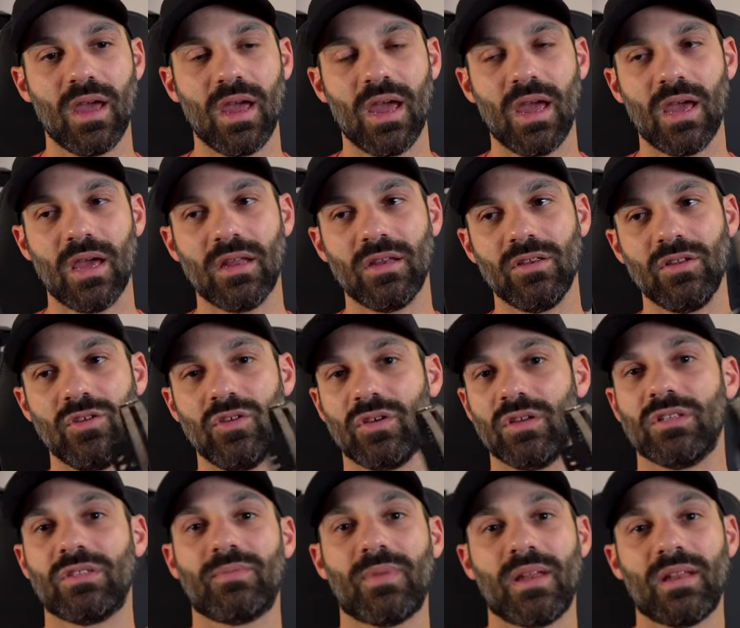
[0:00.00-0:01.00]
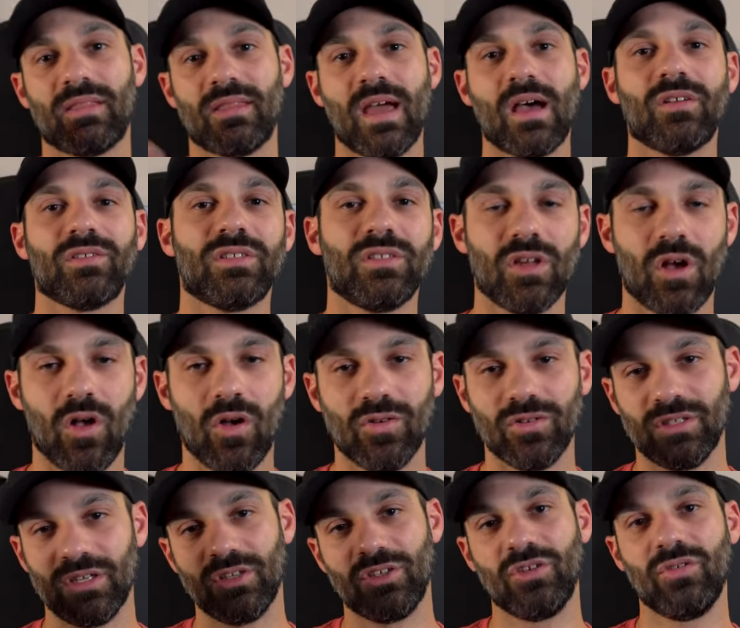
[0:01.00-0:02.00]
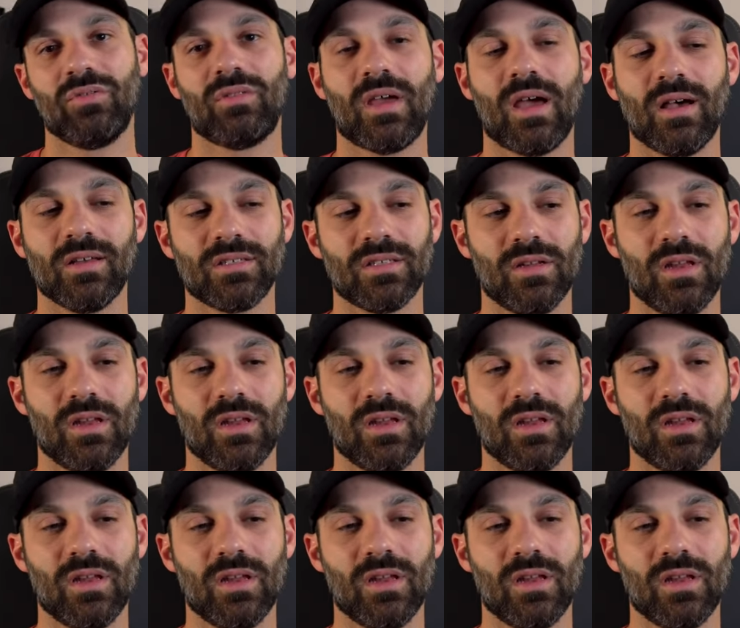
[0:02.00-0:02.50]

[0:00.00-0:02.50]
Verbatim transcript: and you can spend $1000 and $2000